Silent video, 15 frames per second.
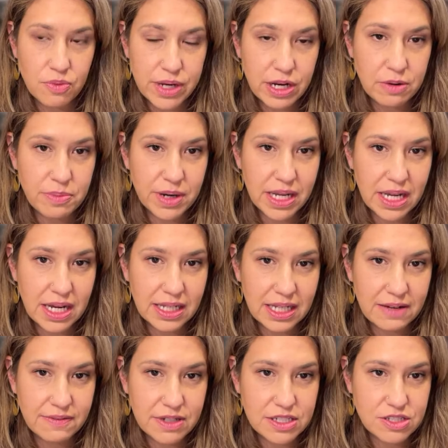We are bringing on
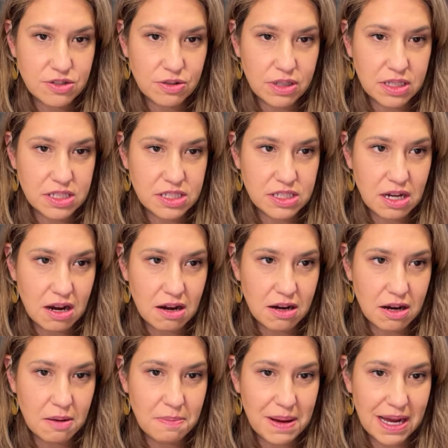Kevin Gosztola to talk
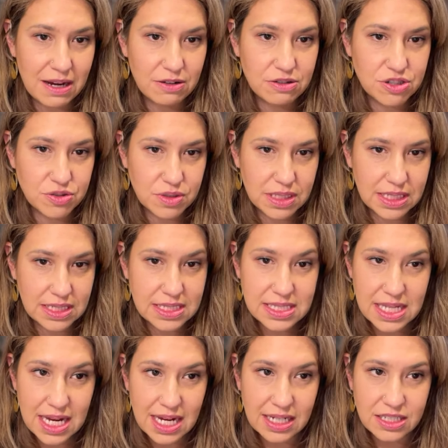about Julian
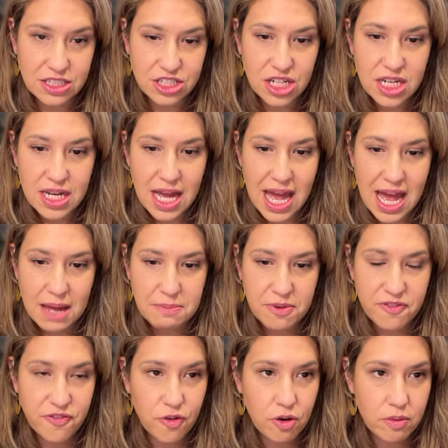Assange. And
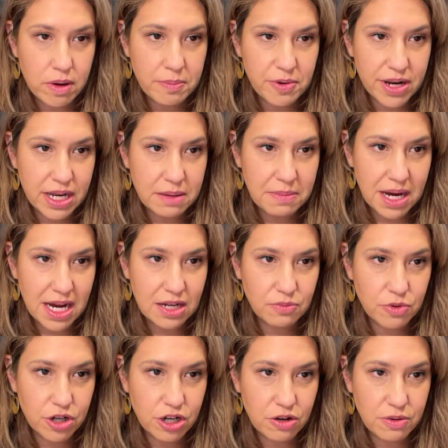before we bring him
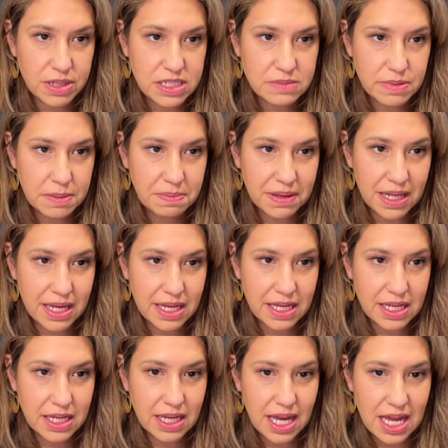on, we're going to be
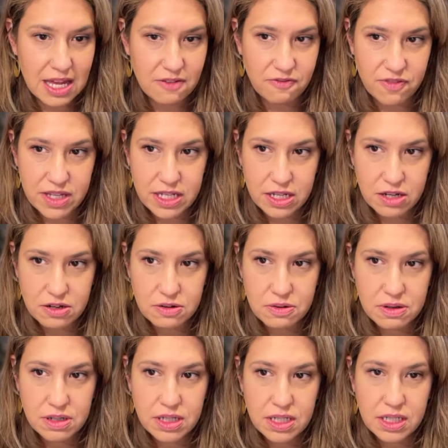playing a
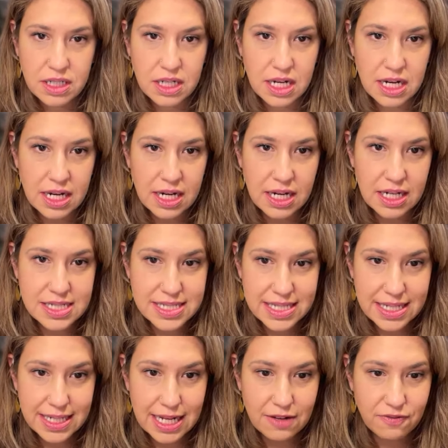video, uh, a
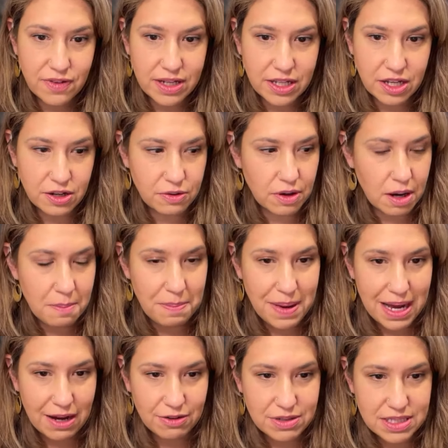CNN video
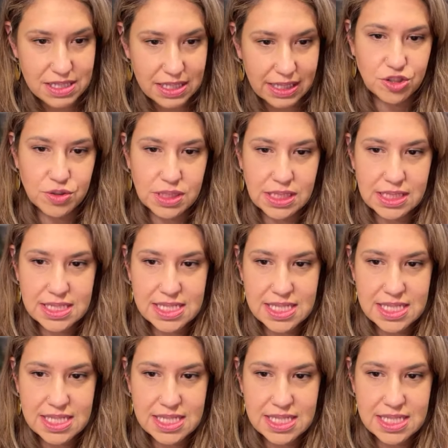about Julian